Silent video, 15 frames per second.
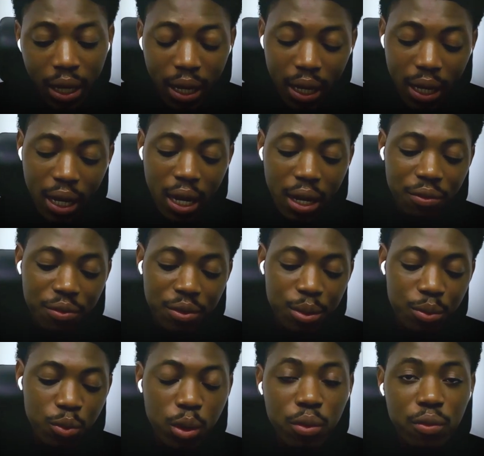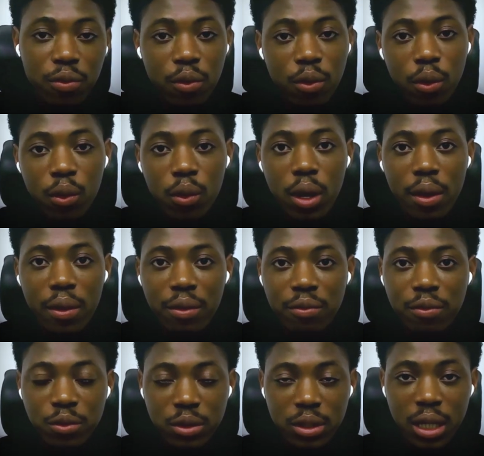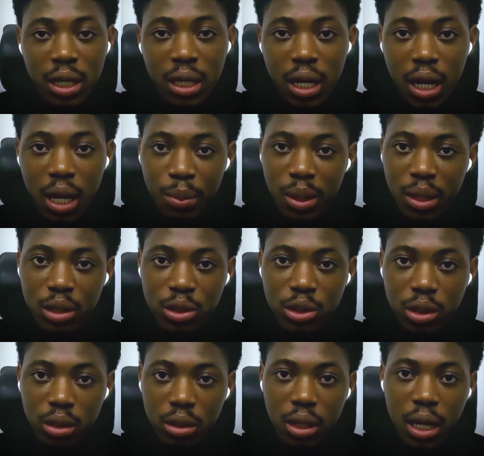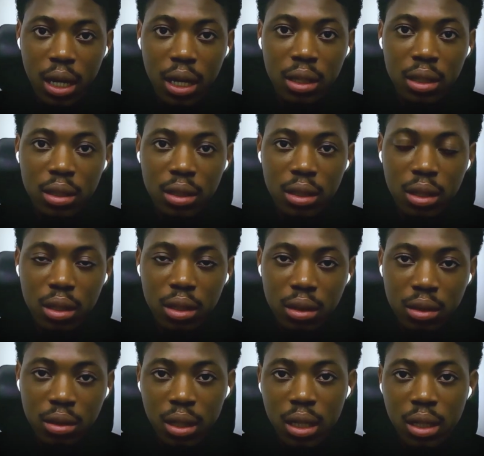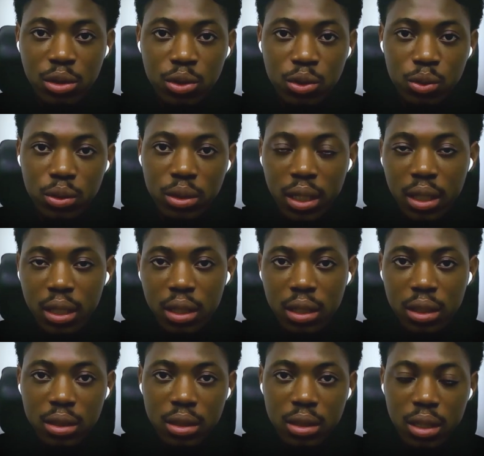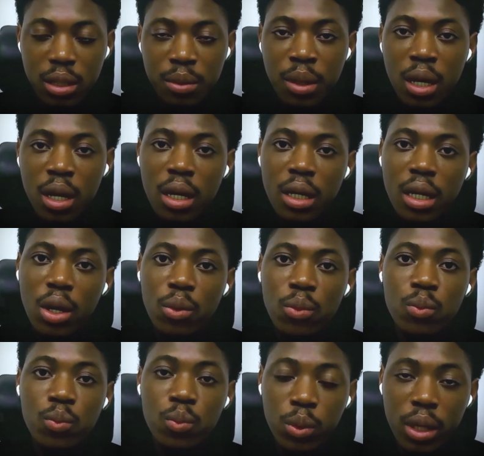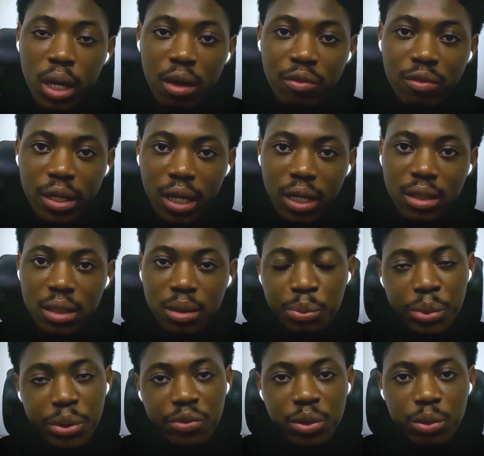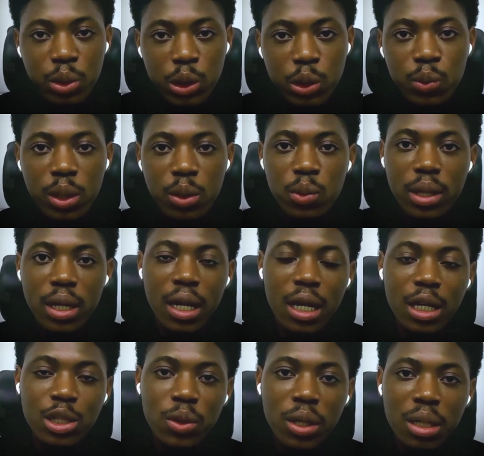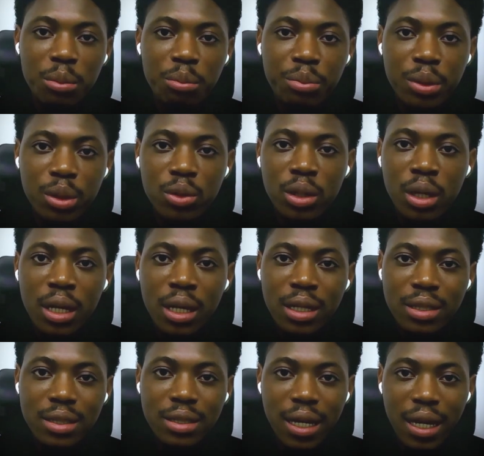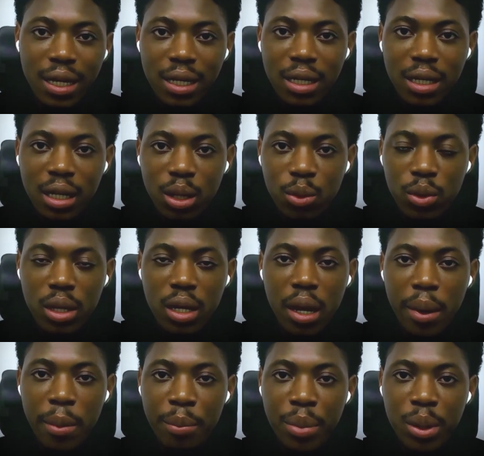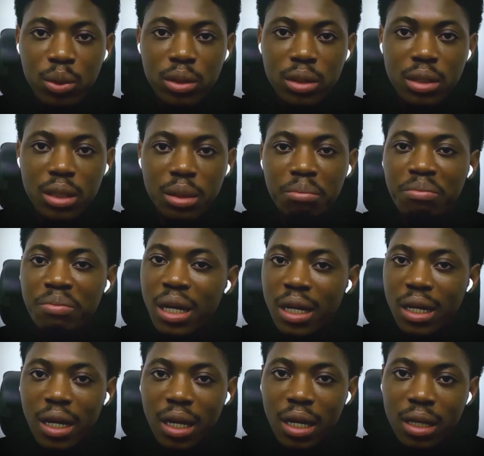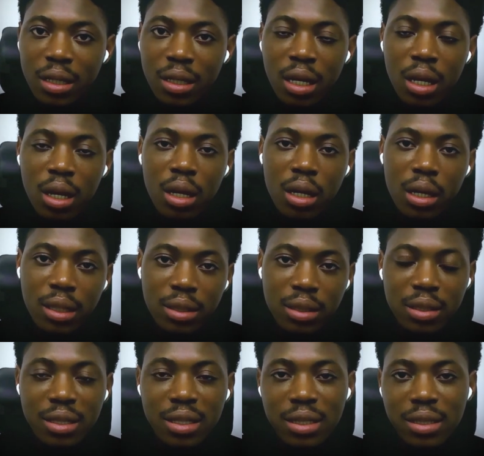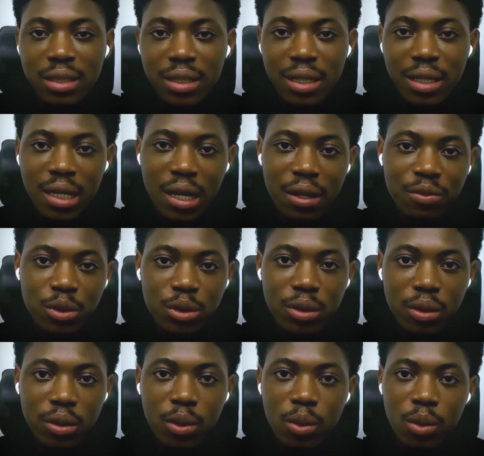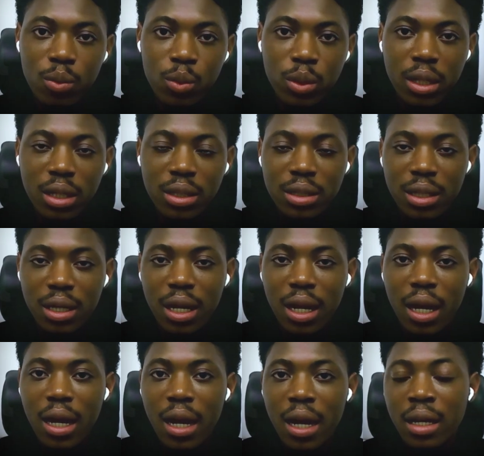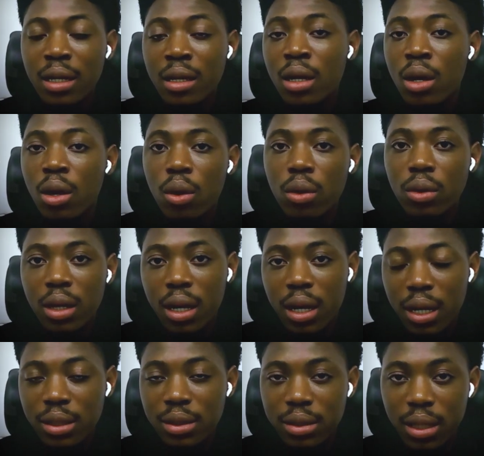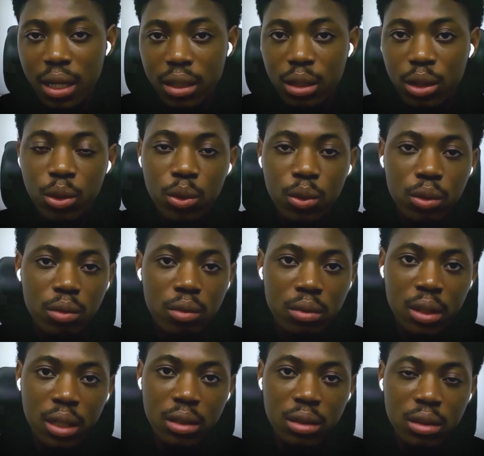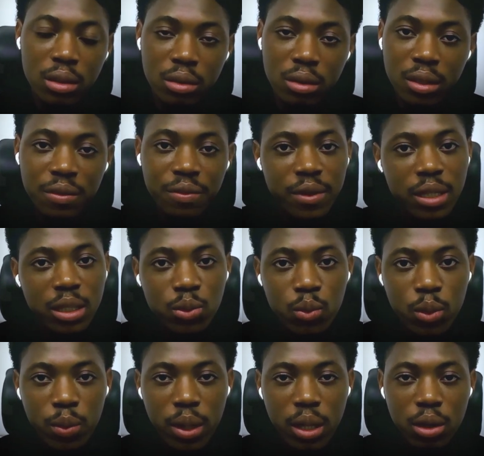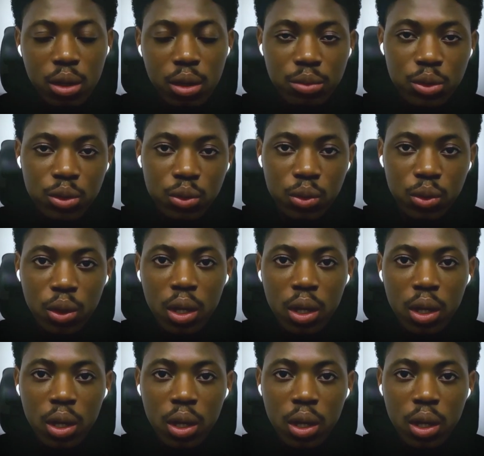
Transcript: AI framework for our full stack application, and thanks to Genkit's team, now we have that in preview mode where we can actually build directly. We can build the backend integrating AI feature without relying on client side. There's different way when it comes to